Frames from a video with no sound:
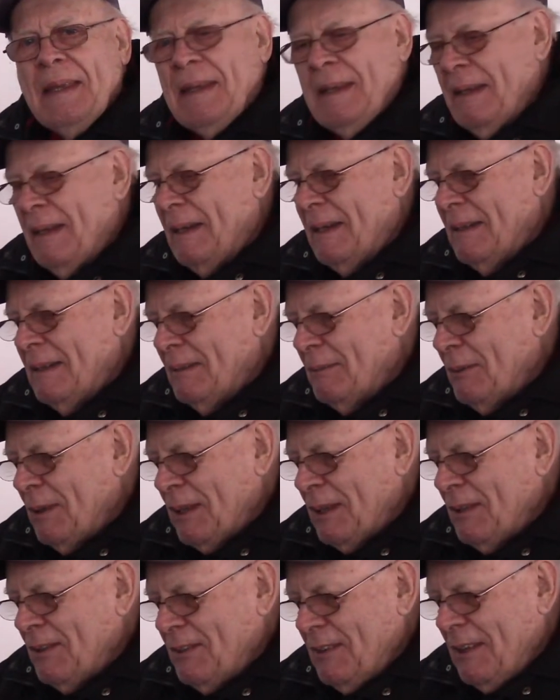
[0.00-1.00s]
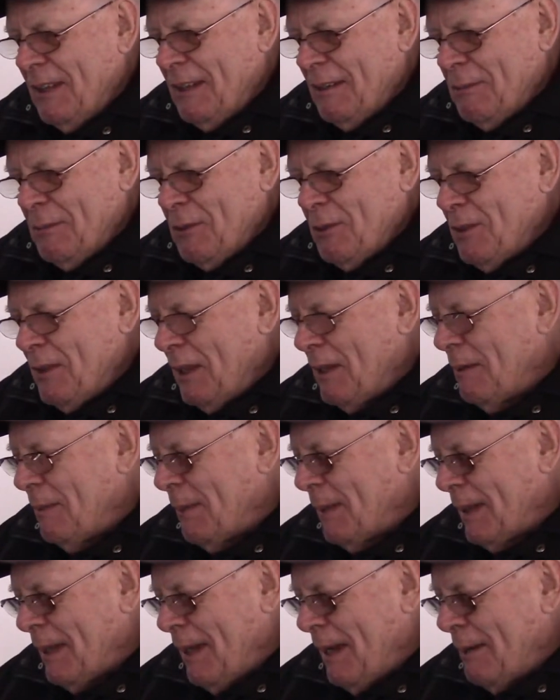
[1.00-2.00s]
Like I say, it was done on
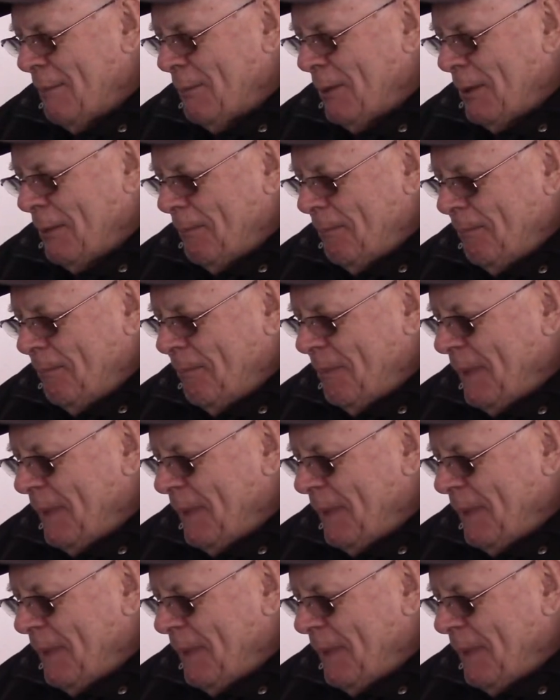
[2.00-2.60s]
my camera,